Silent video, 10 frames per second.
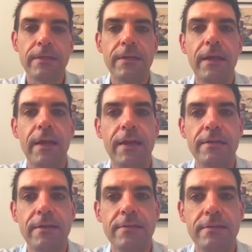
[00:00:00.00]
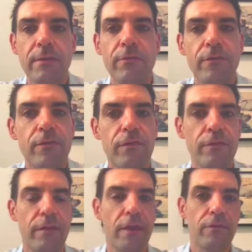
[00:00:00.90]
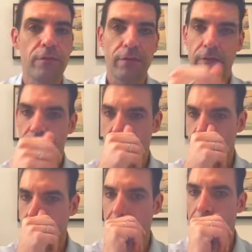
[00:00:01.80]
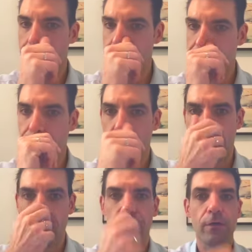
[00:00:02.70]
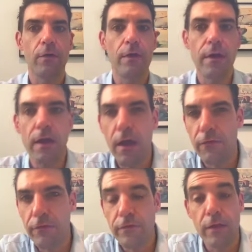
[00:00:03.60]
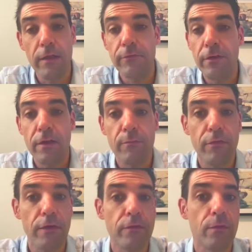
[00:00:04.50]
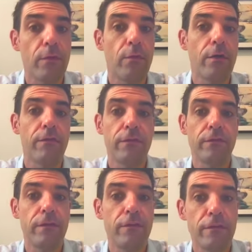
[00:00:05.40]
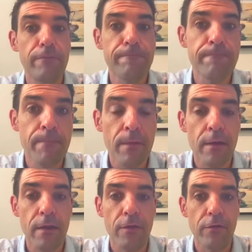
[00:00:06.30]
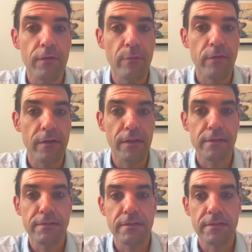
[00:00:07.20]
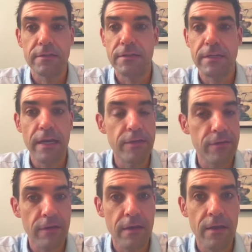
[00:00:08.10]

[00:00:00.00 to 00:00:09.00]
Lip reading: and has a number of different standards that she's looking at. First of all, I'm very impressed with the work of this teacher in her subject lesson. It's engaging